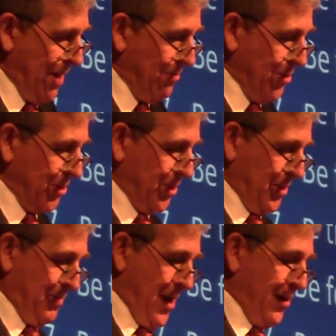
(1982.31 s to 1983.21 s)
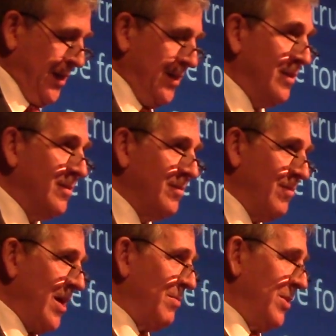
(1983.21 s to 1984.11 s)
my most compelling
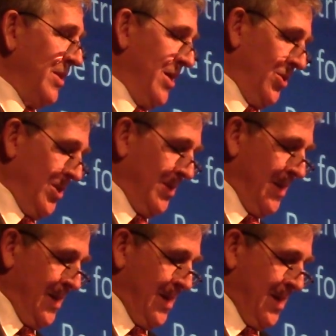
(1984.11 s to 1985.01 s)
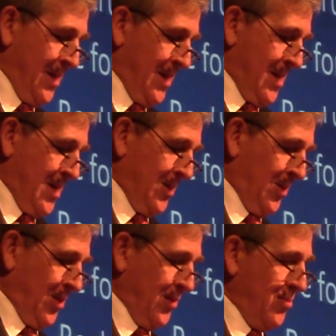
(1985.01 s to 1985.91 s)
recommendation, is
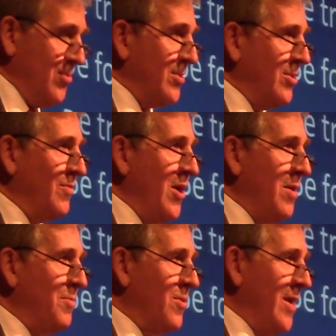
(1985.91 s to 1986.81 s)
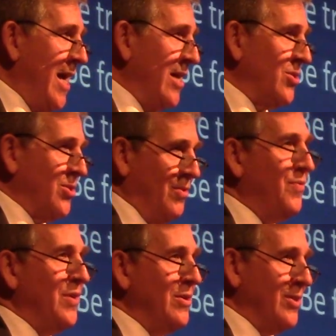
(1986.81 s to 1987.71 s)
to develop or enhance the
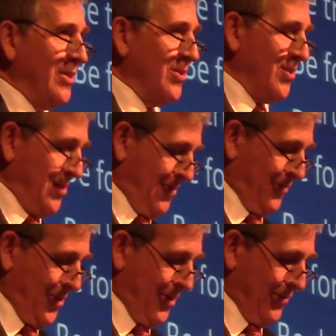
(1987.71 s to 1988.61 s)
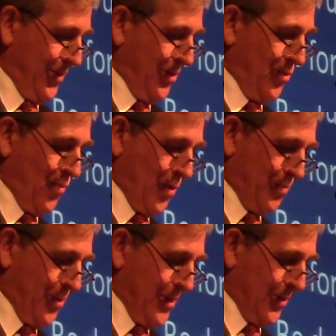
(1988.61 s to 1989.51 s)
feelings of love in your
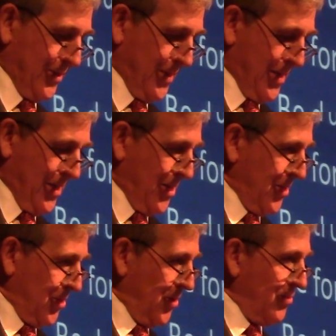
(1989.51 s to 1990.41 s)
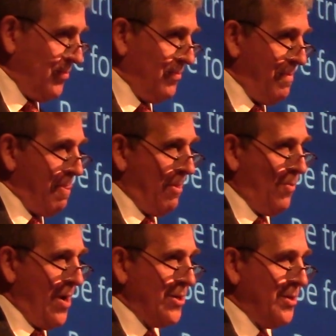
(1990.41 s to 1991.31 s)
workplace. So
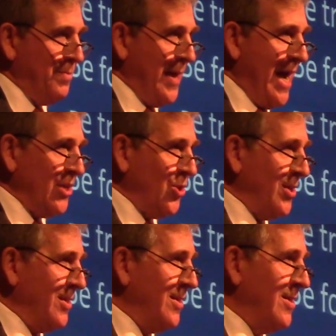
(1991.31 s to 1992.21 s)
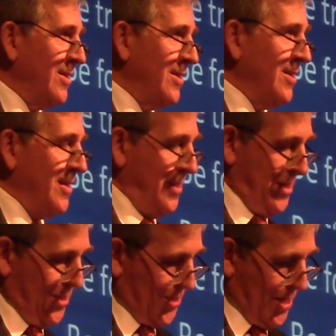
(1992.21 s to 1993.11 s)
while compassion
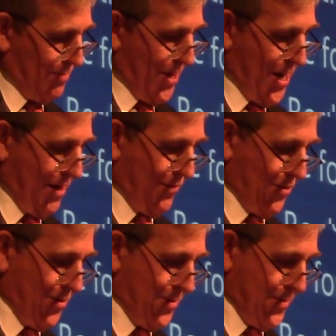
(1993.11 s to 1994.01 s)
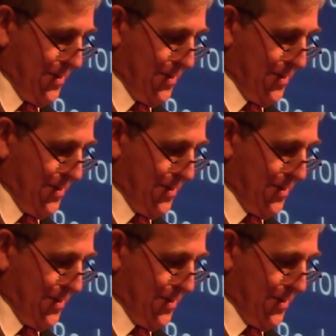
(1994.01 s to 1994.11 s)
is a behavior,